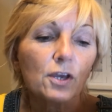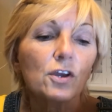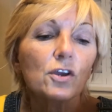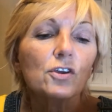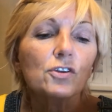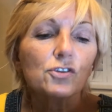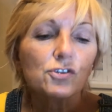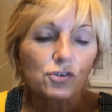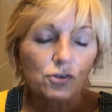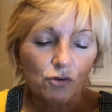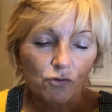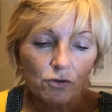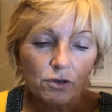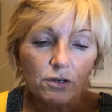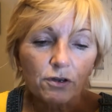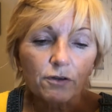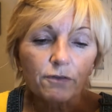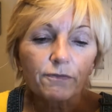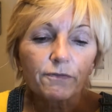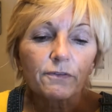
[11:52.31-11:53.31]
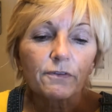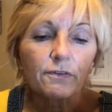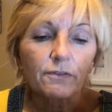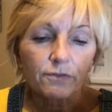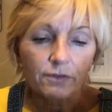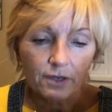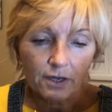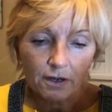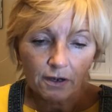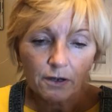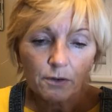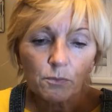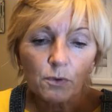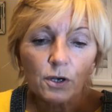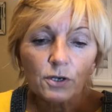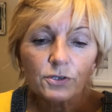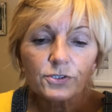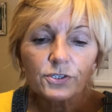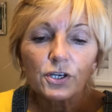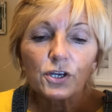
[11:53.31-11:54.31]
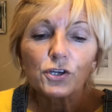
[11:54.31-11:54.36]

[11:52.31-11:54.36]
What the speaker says: Sure enough, there it was,